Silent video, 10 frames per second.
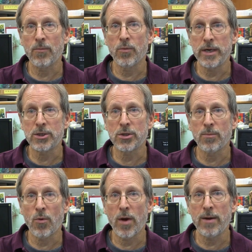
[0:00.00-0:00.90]
reach the
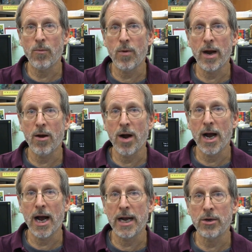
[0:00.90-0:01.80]
point where a
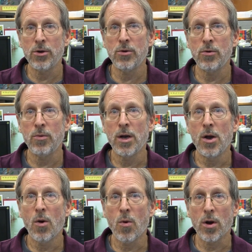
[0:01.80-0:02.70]
haiku
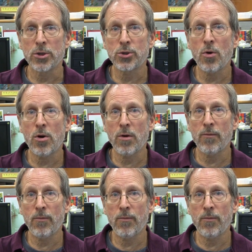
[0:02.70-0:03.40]
or a shorter